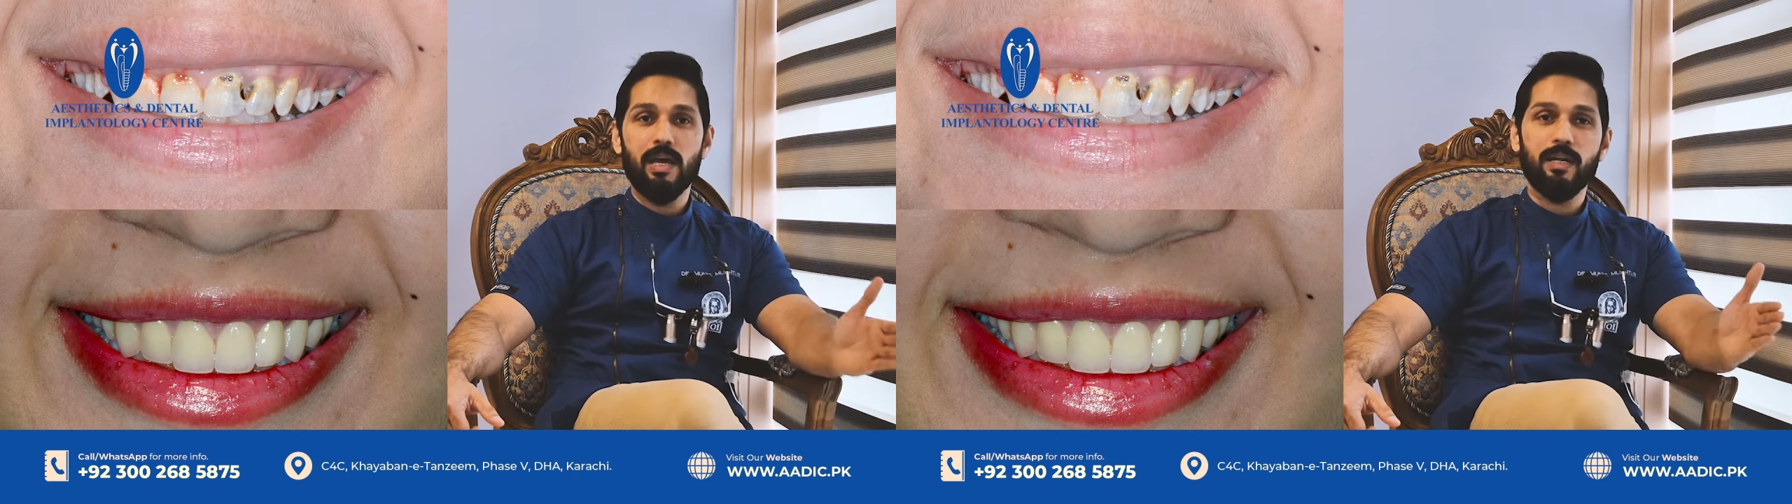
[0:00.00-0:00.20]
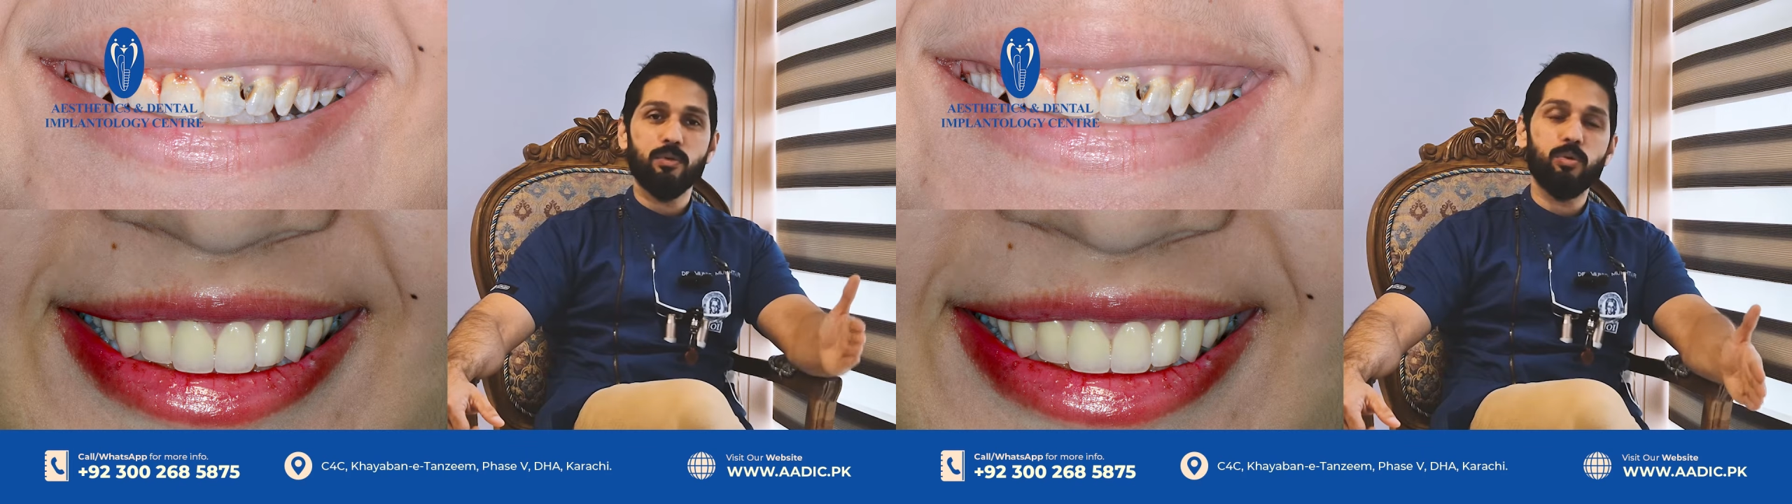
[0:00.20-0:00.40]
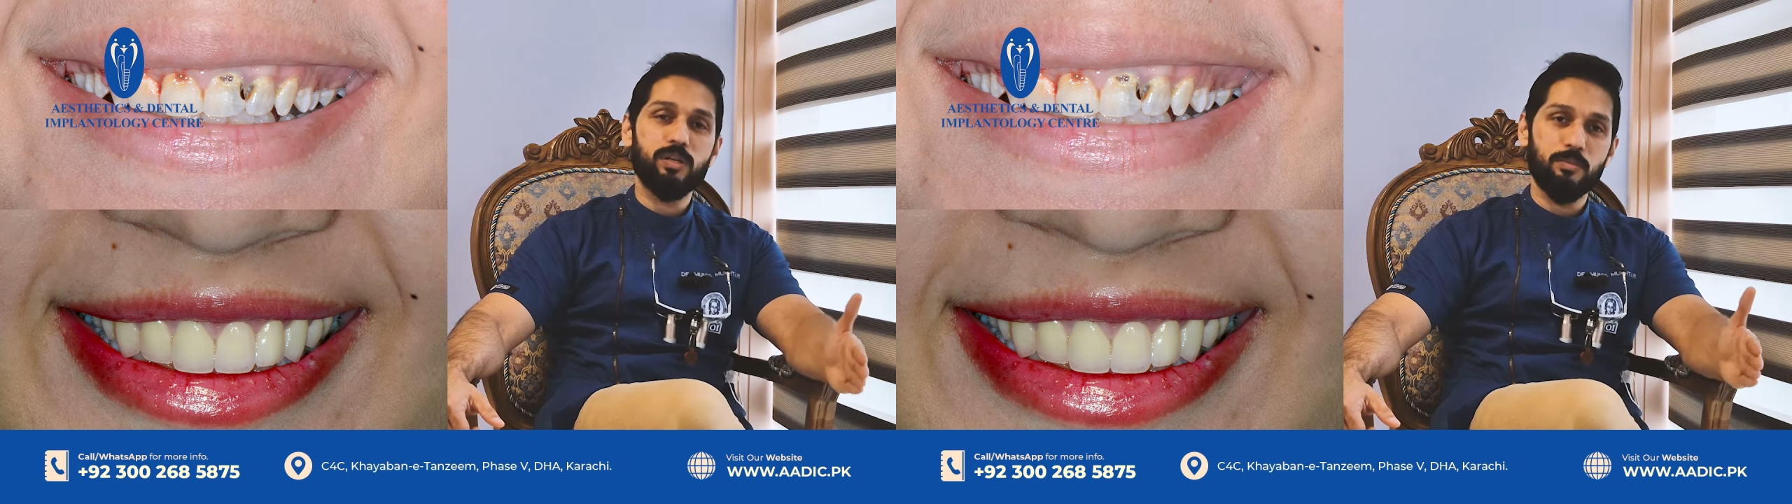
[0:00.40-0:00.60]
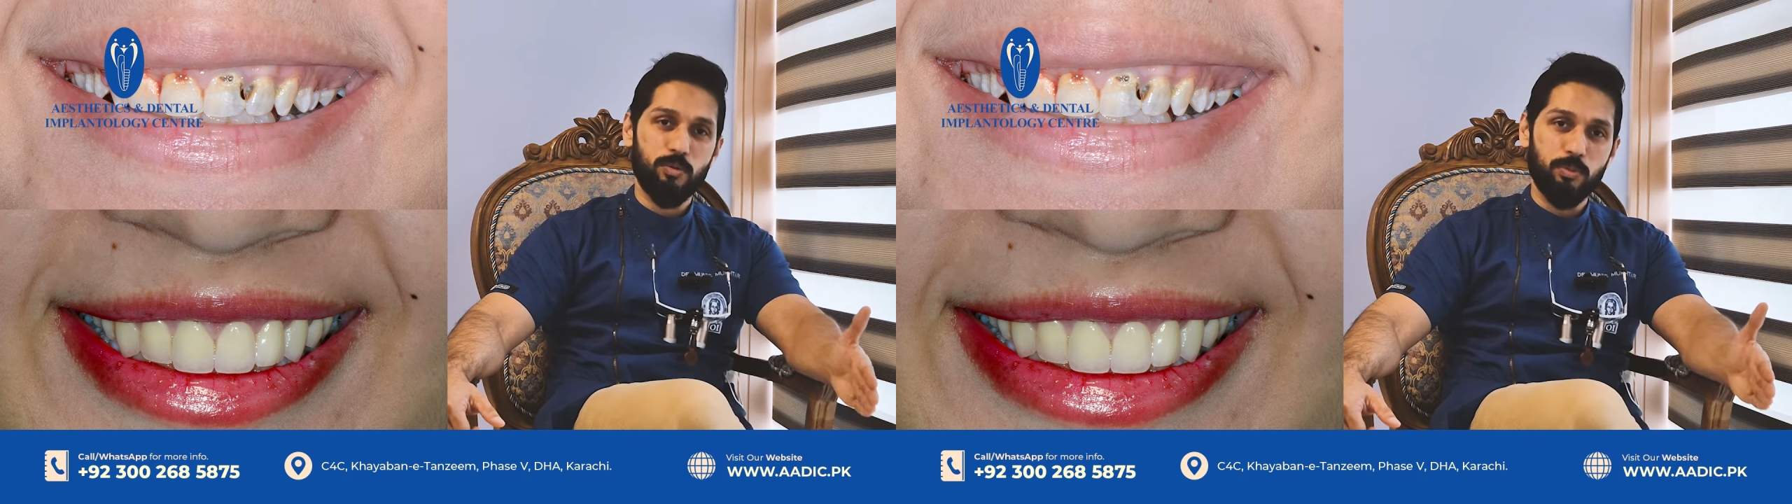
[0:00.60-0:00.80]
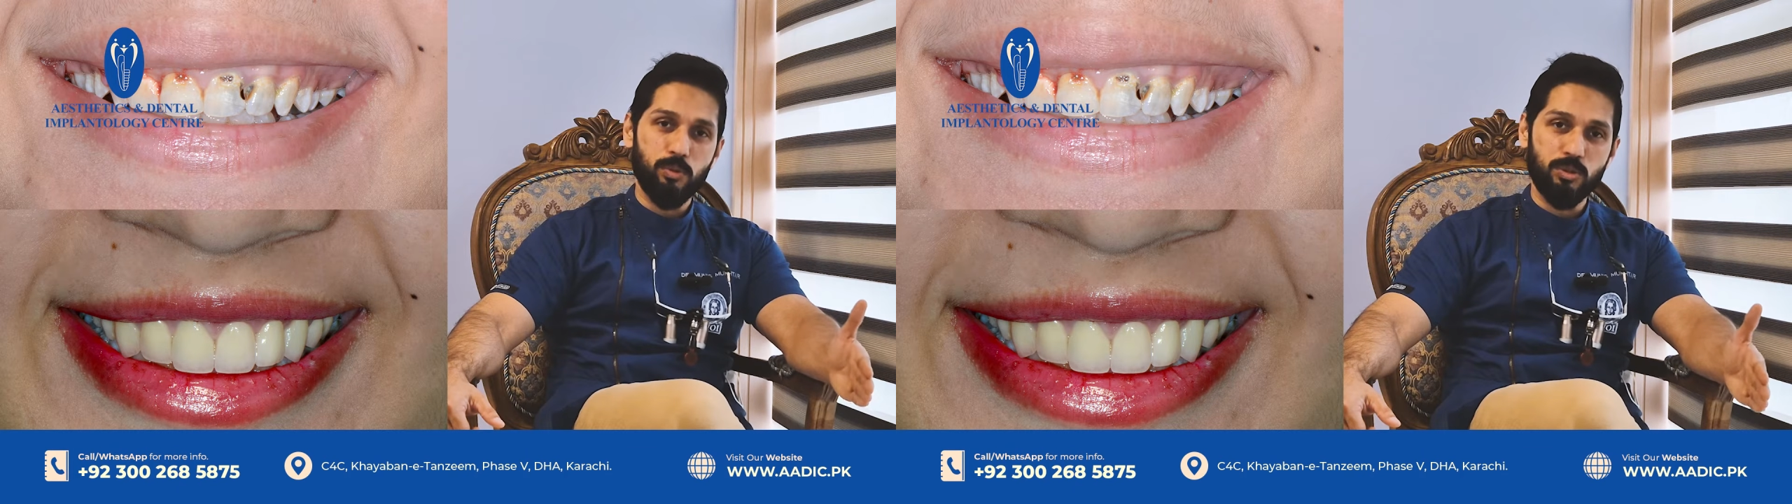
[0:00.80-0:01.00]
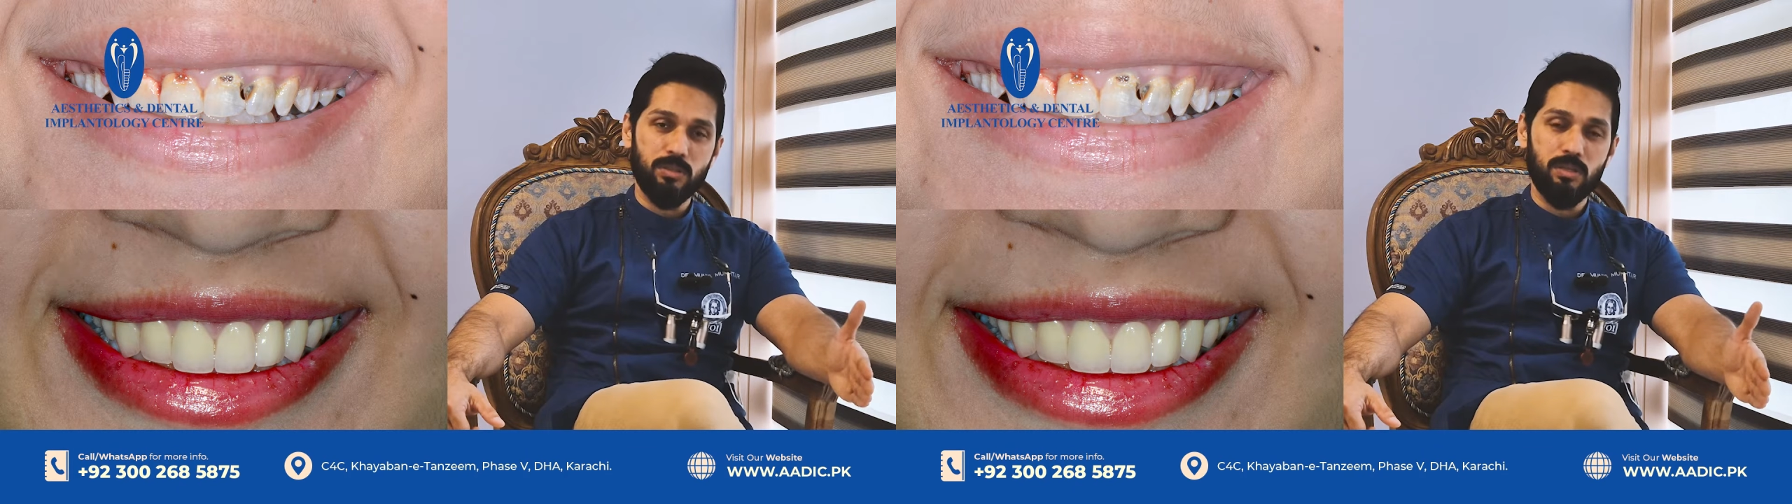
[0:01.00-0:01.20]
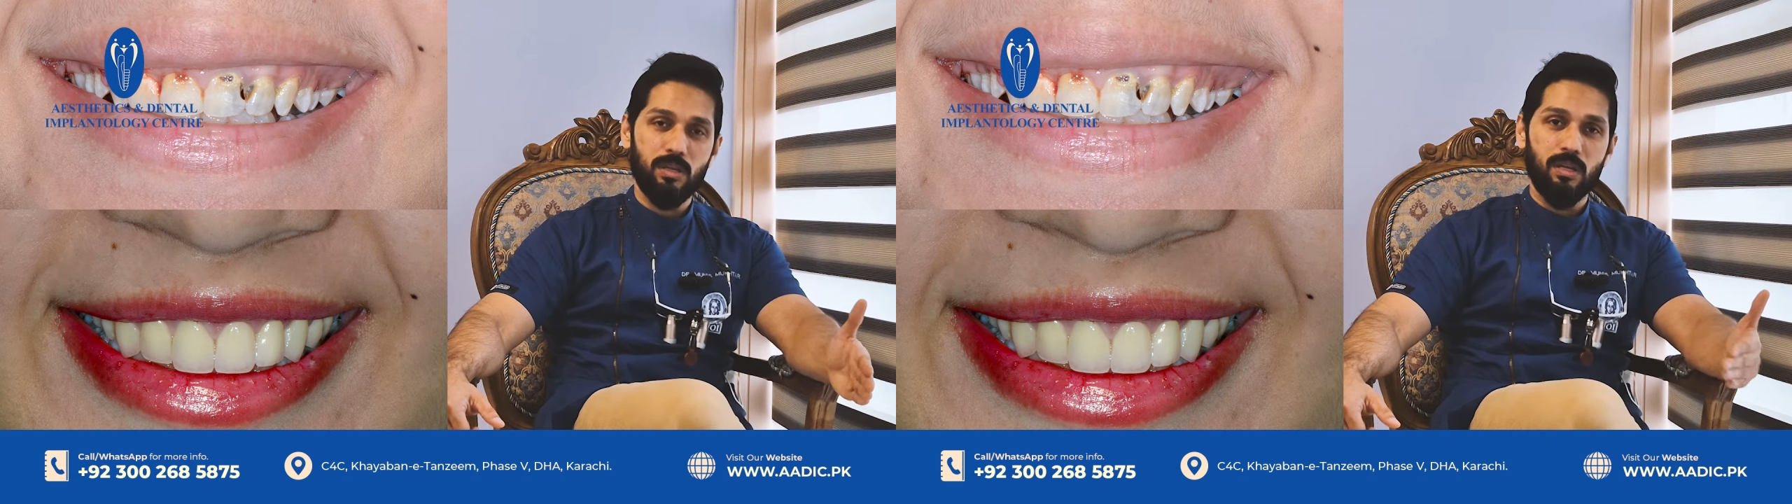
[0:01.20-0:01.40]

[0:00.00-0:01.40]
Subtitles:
that golden proportion.